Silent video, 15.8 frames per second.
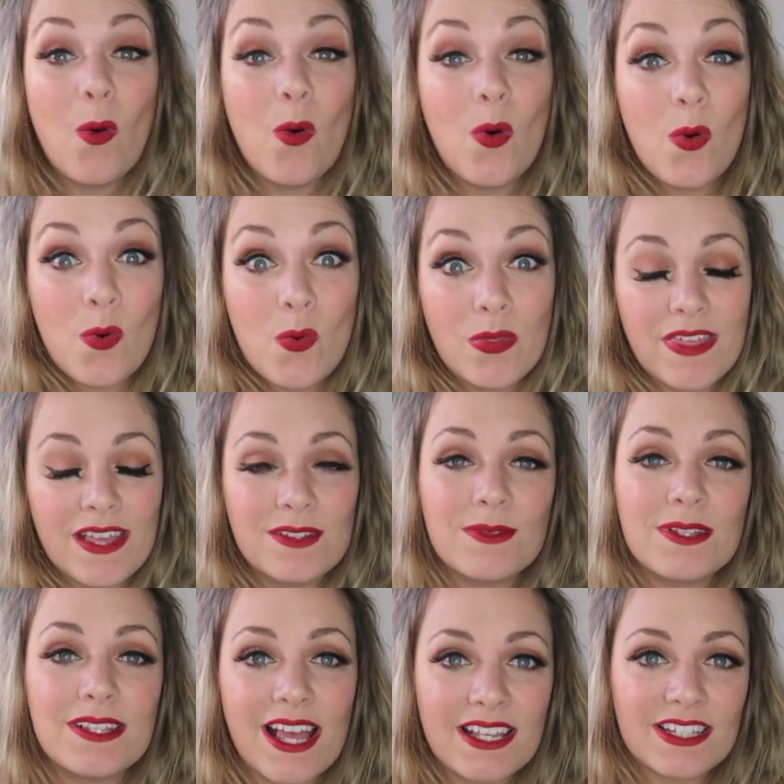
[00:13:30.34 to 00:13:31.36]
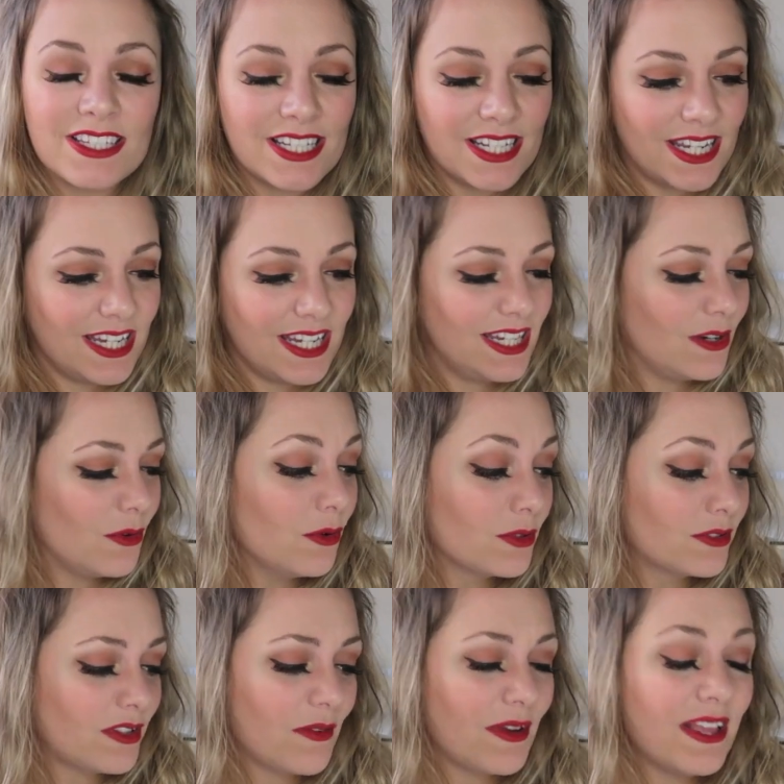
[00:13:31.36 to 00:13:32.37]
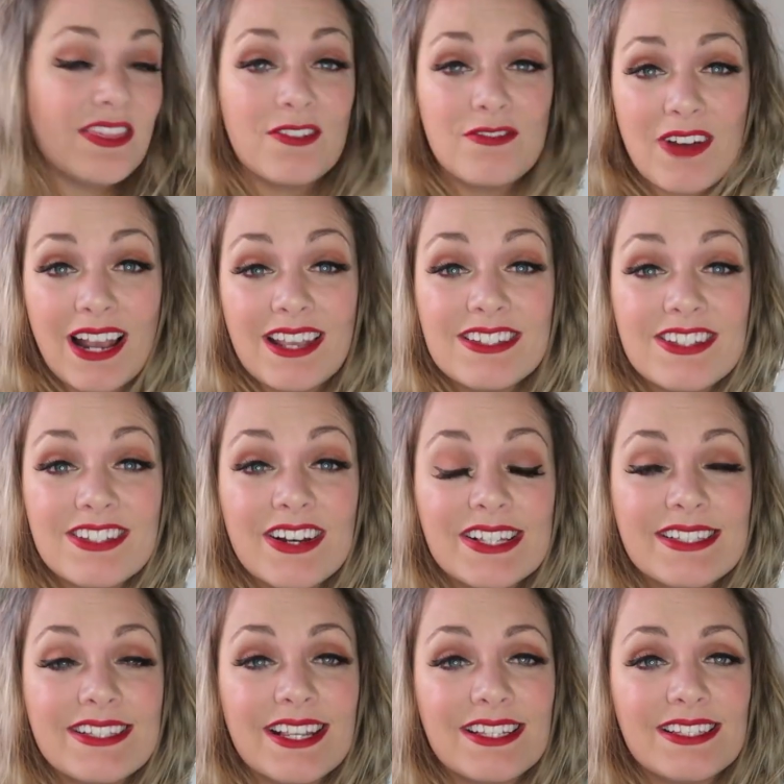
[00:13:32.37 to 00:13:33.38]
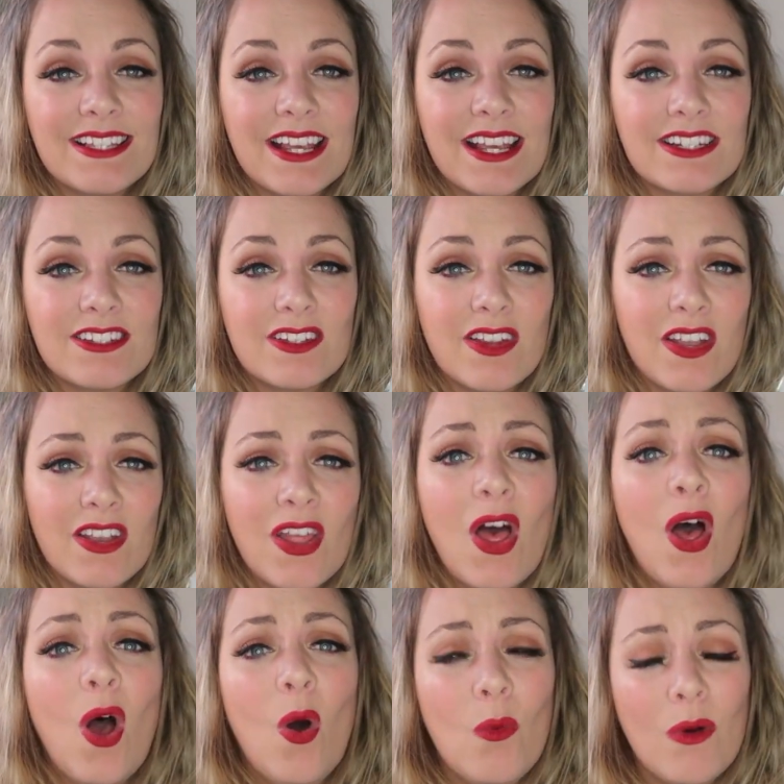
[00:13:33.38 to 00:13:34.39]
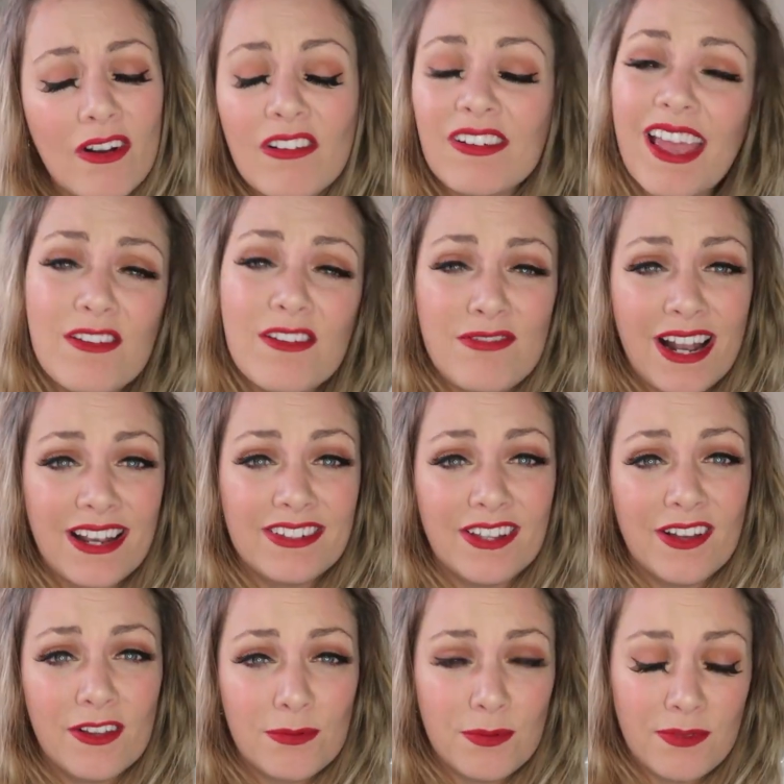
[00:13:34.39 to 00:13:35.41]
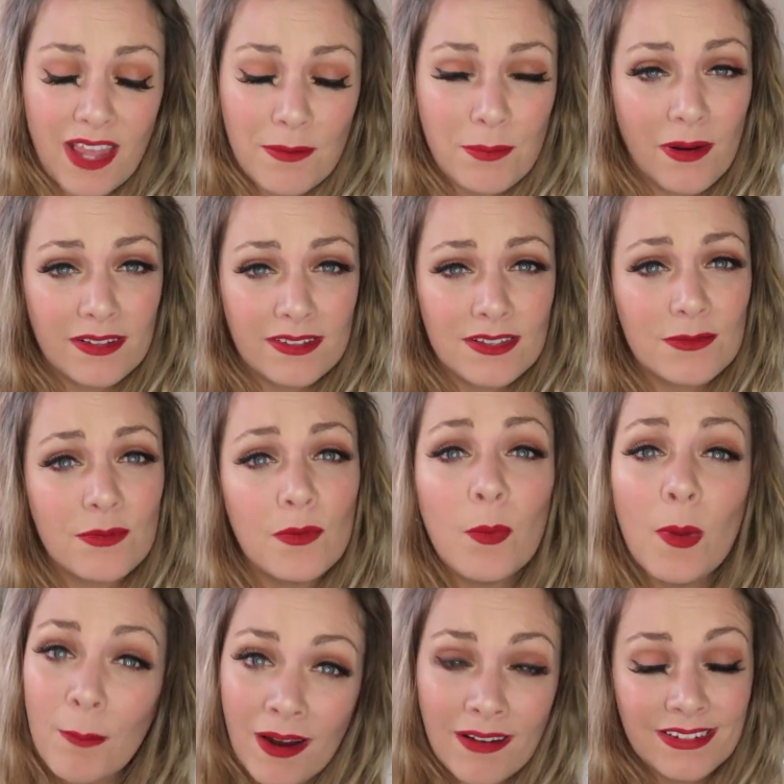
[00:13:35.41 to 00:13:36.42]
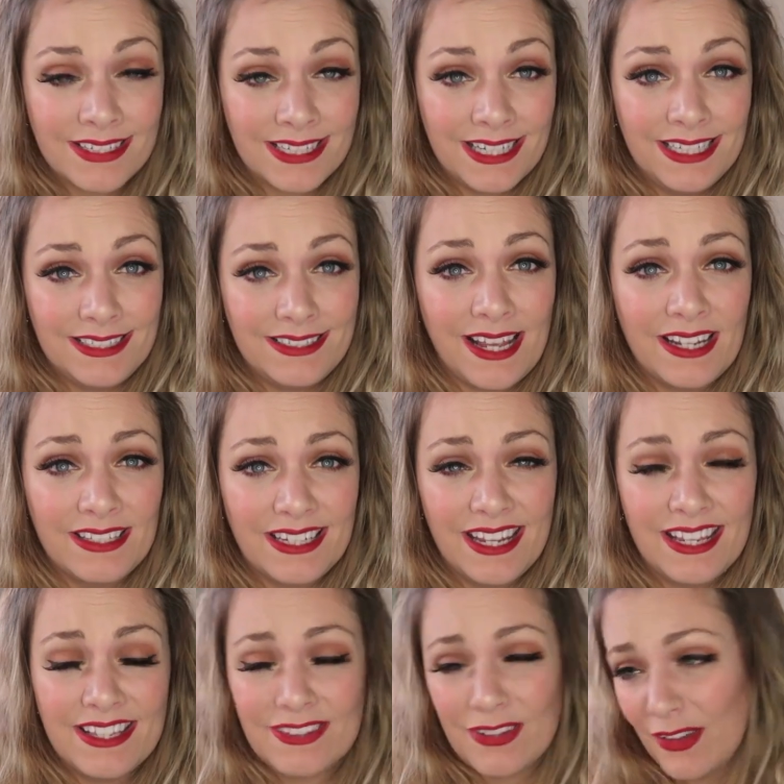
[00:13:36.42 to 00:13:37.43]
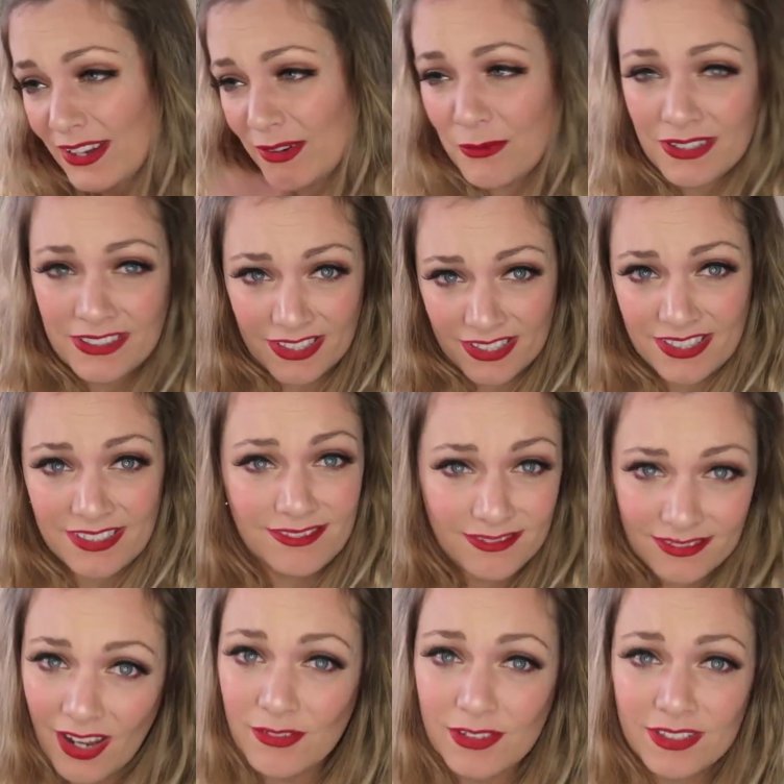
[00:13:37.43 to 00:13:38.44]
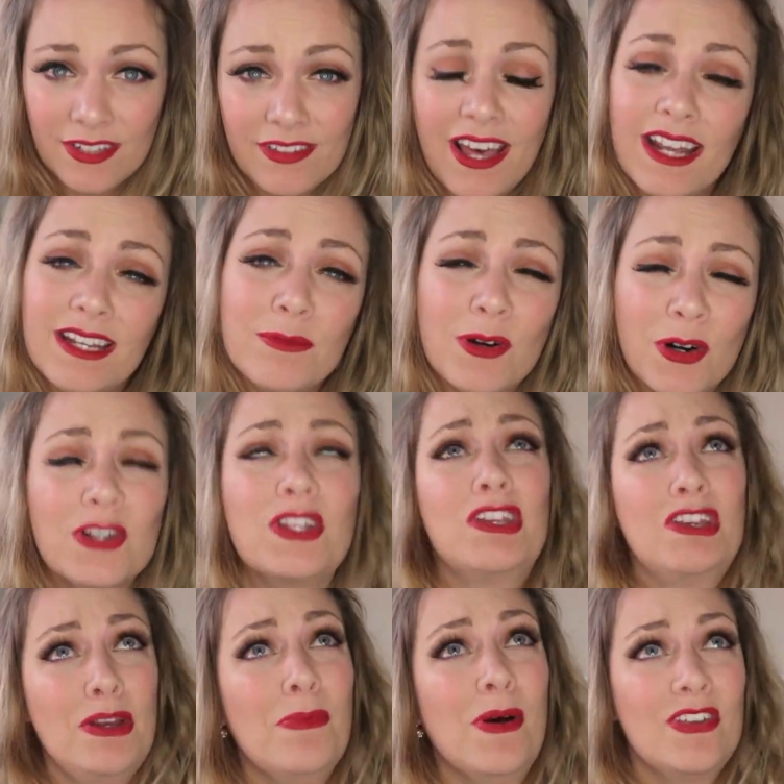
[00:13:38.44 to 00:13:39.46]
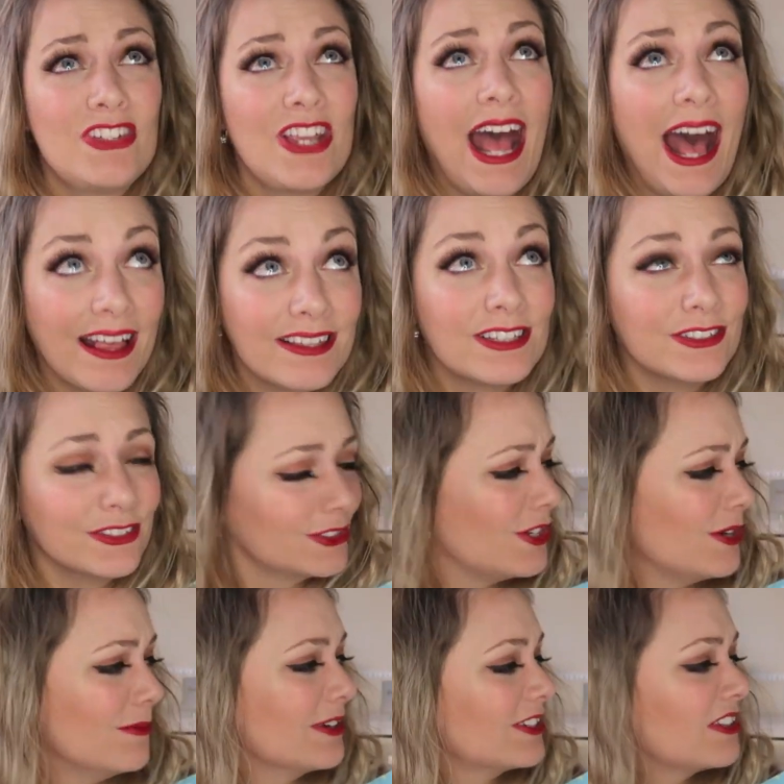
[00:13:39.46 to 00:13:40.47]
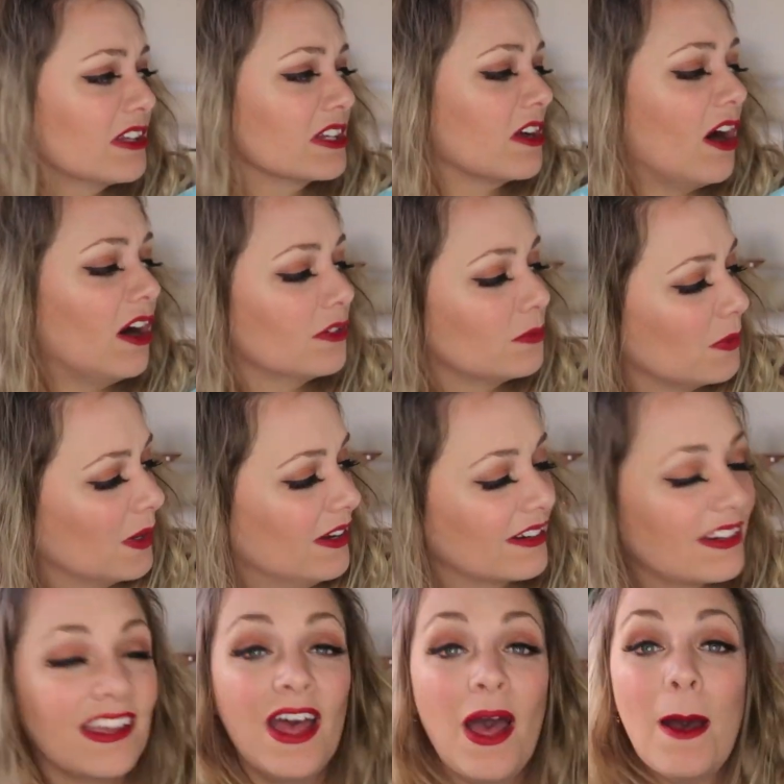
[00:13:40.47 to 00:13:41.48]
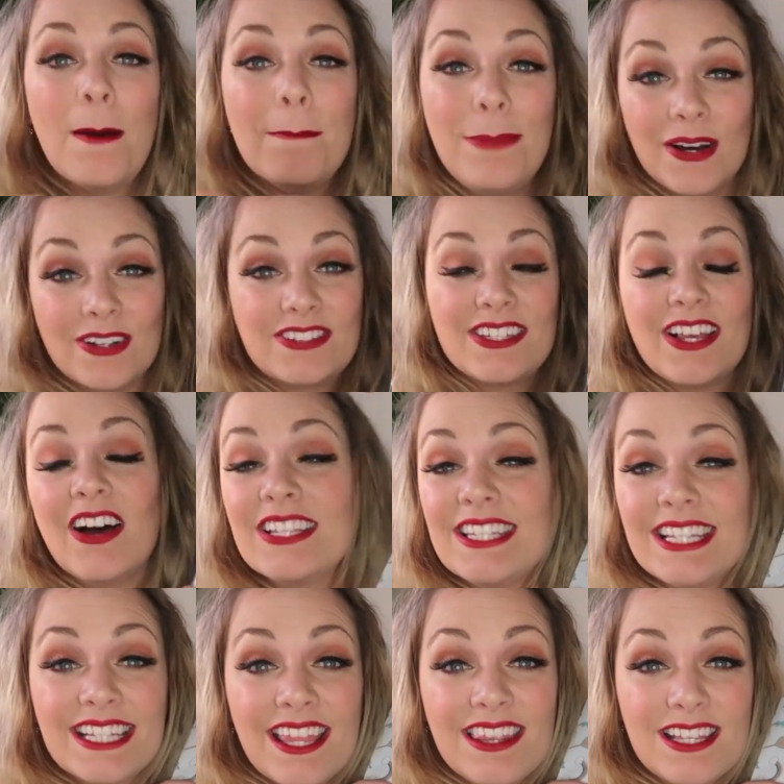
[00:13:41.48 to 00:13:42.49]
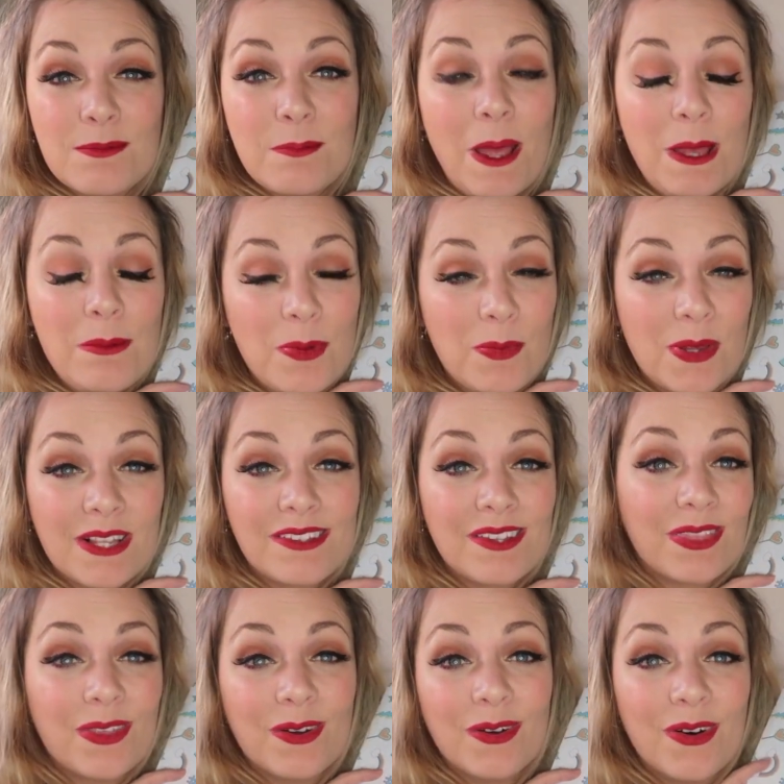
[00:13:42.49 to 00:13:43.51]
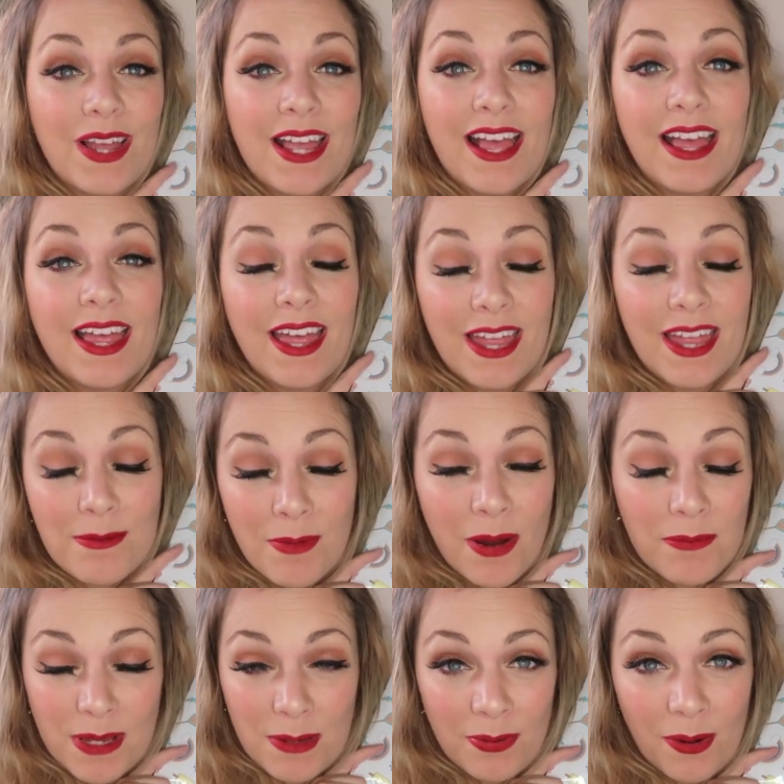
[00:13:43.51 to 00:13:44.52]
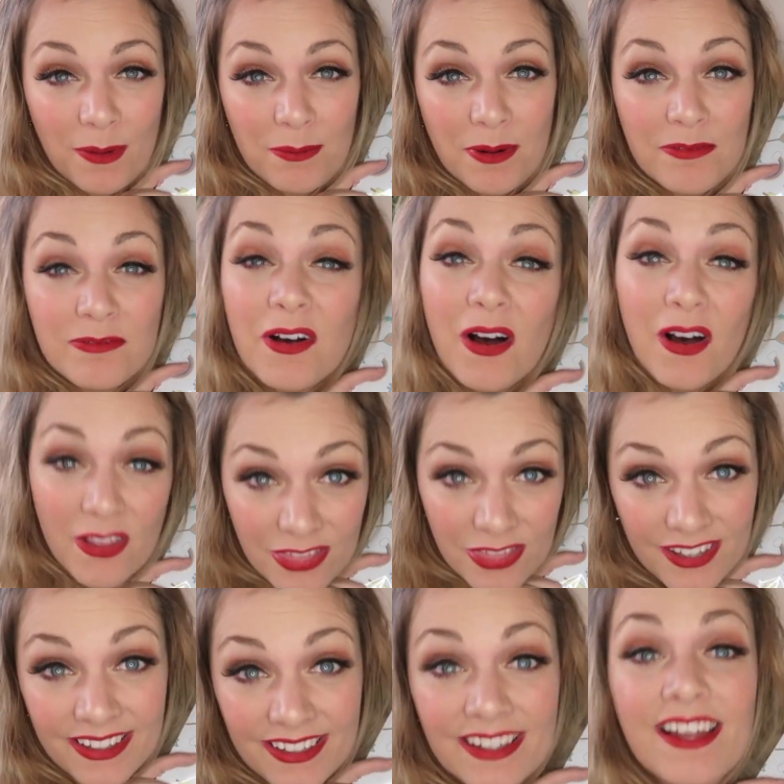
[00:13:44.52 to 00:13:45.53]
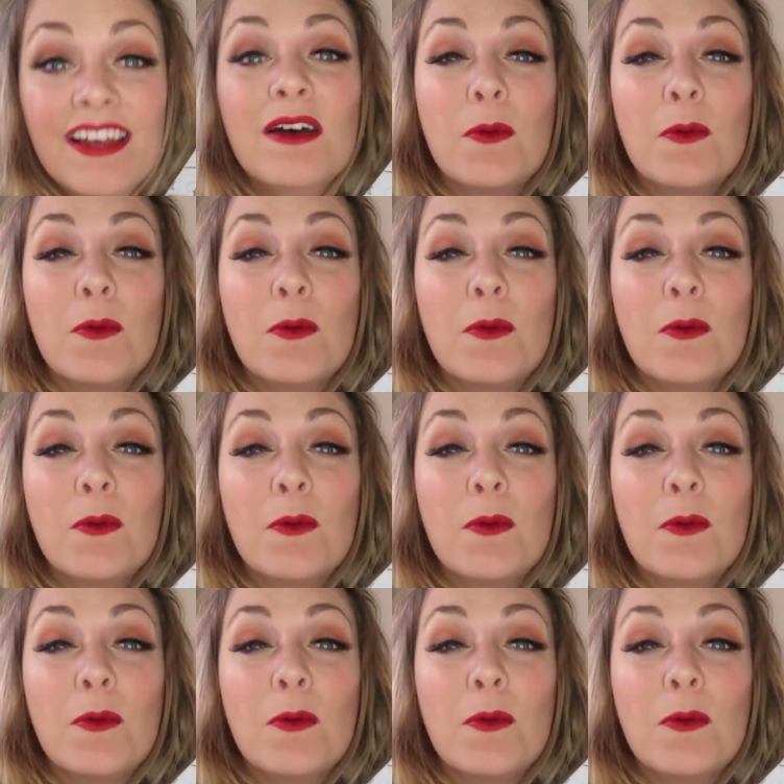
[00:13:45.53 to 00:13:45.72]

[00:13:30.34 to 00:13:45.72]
Oh, this was actually also in the Valentine's Day section. We're not getting Valentine's Day presents. We've been married nearly 10 years. Like, we just don't do that anymore. Too much hassle, too much like hard work. But I did get this paper because I thought it might be appropriate for other